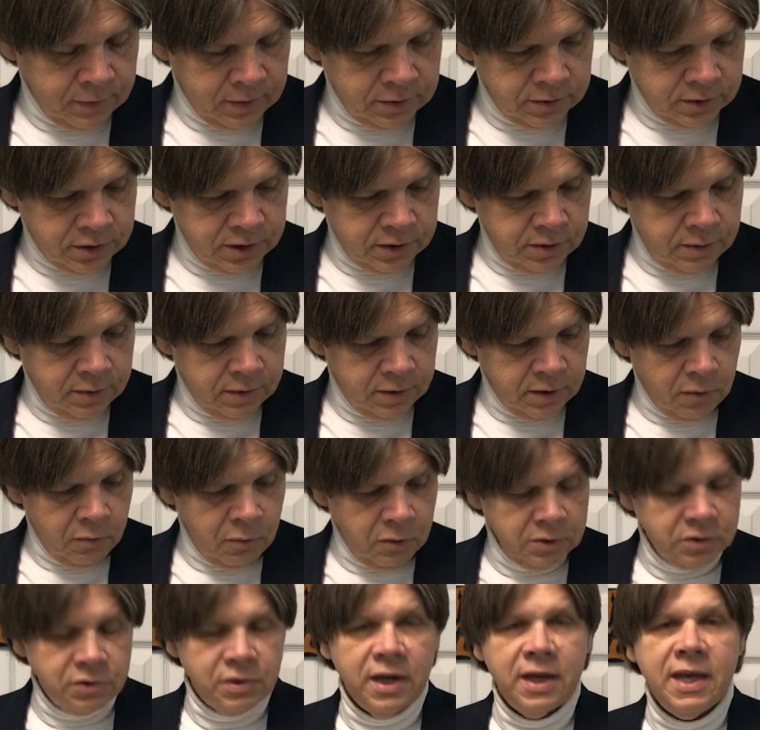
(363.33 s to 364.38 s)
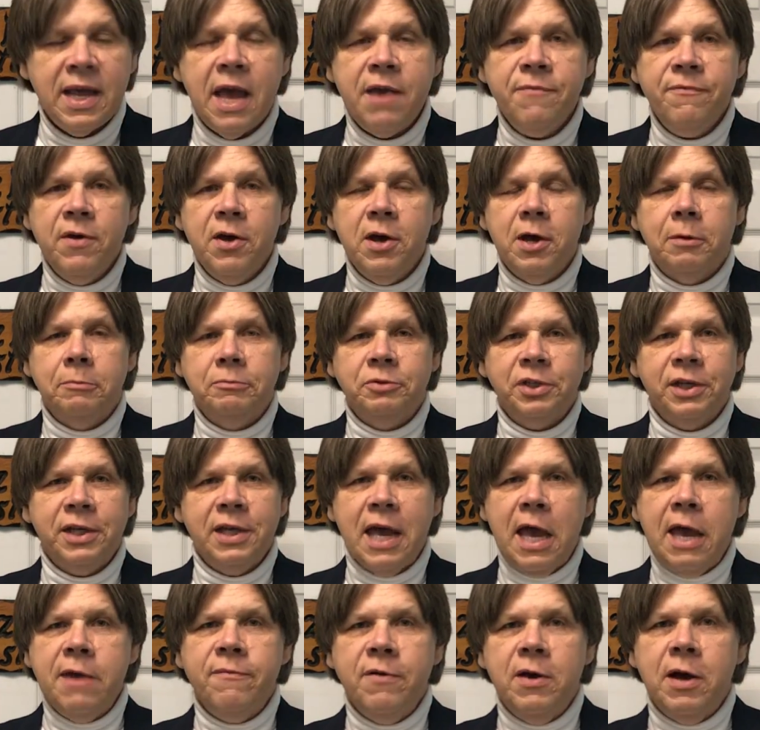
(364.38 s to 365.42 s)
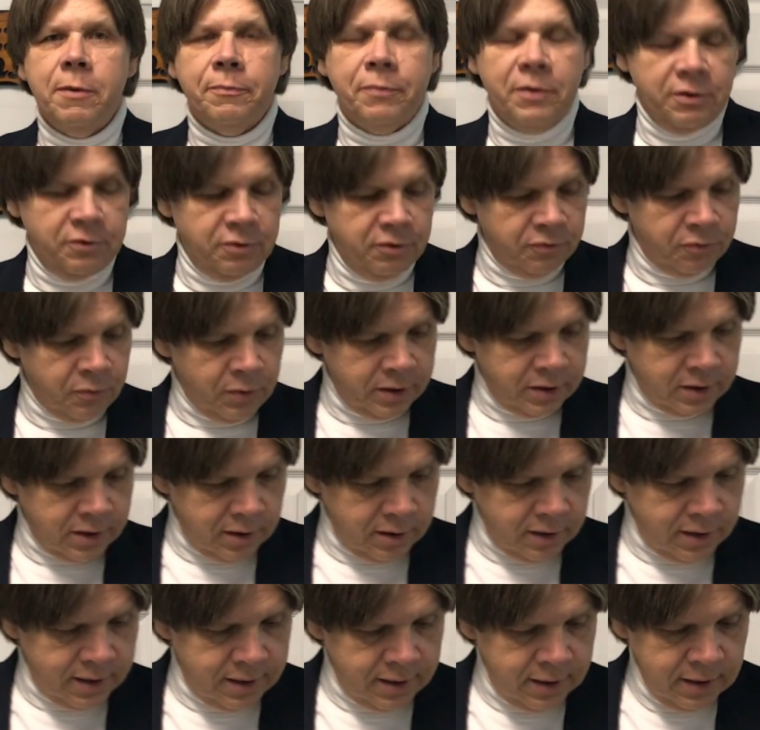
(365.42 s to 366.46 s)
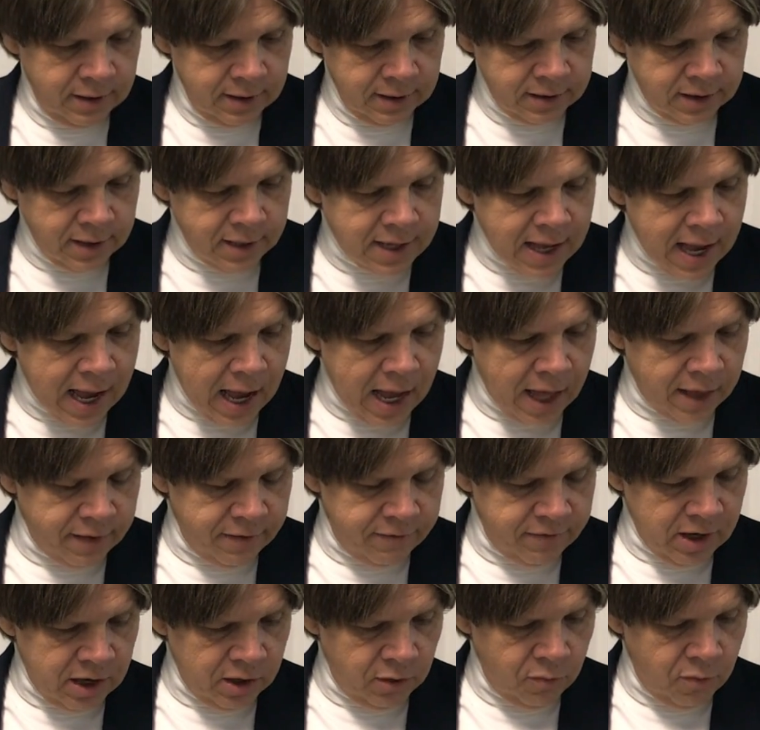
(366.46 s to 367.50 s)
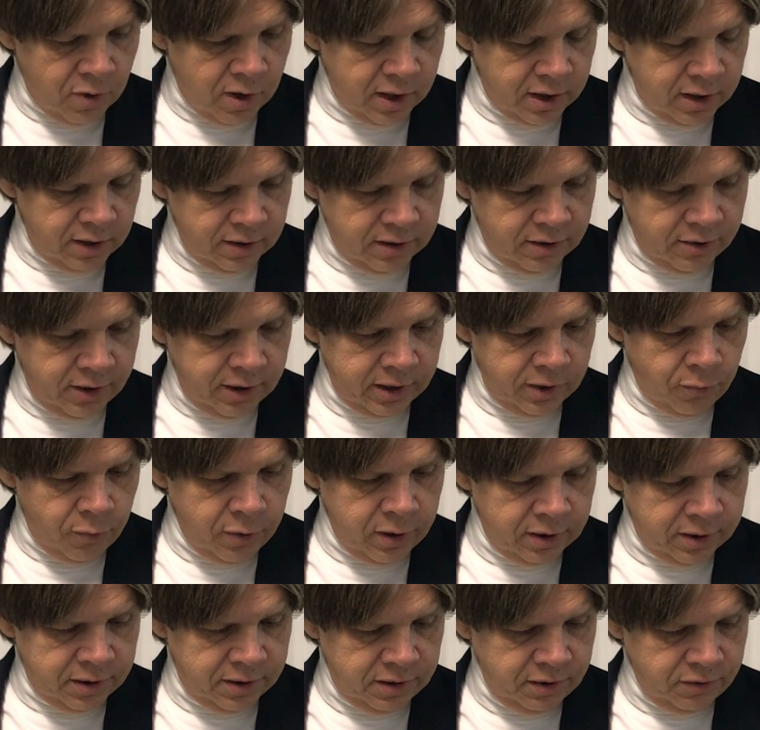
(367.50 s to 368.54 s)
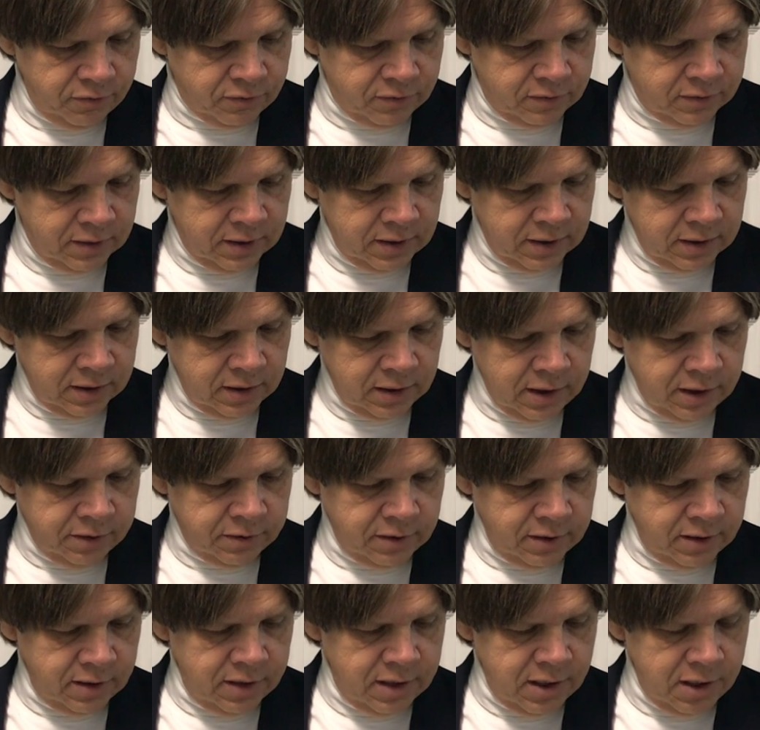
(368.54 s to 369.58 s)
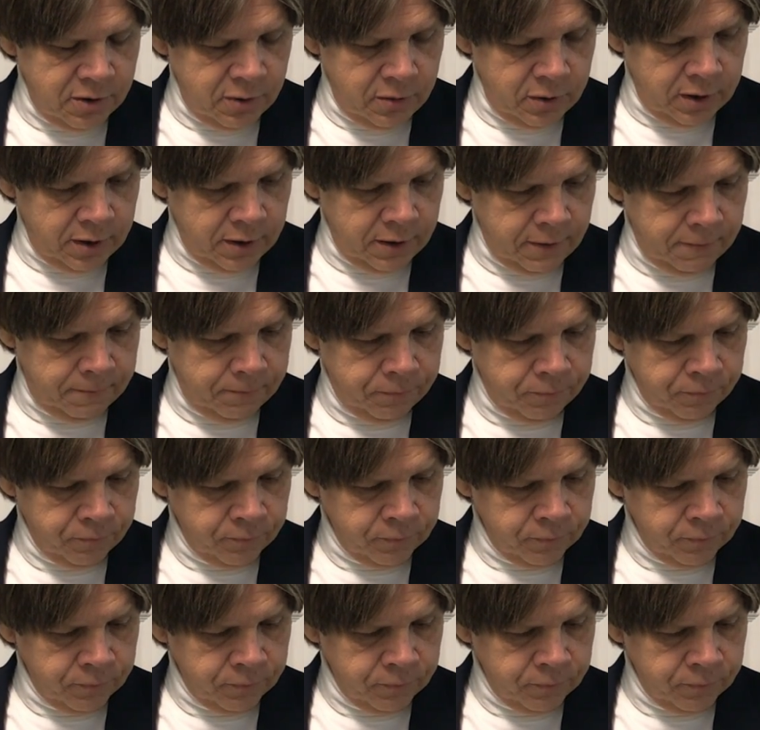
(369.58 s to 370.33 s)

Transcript: She, in other words, they gave up. She gave up. They just went there to die. They've got water and they're in the wilderness and nothing to do here.